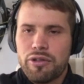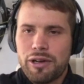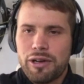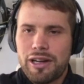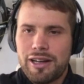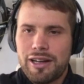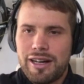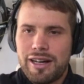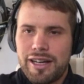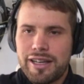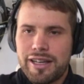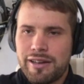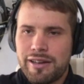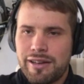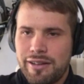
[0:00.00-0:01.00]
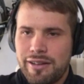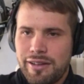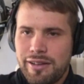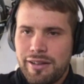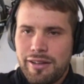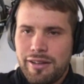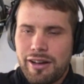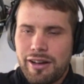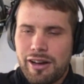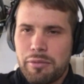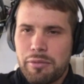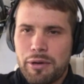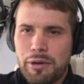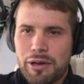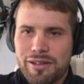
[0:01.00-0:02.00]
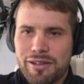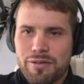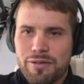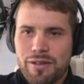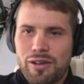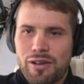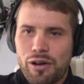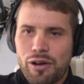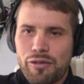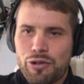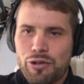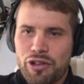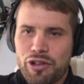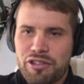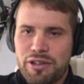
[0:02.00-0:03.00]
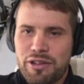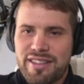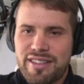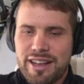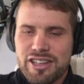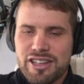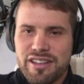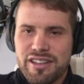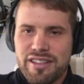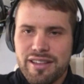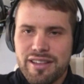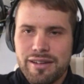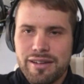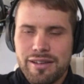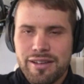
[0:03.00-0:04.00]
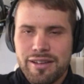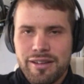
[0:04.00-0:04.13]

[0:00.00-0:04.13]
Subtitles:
was really high, and I remember a lot of crosswind sections, and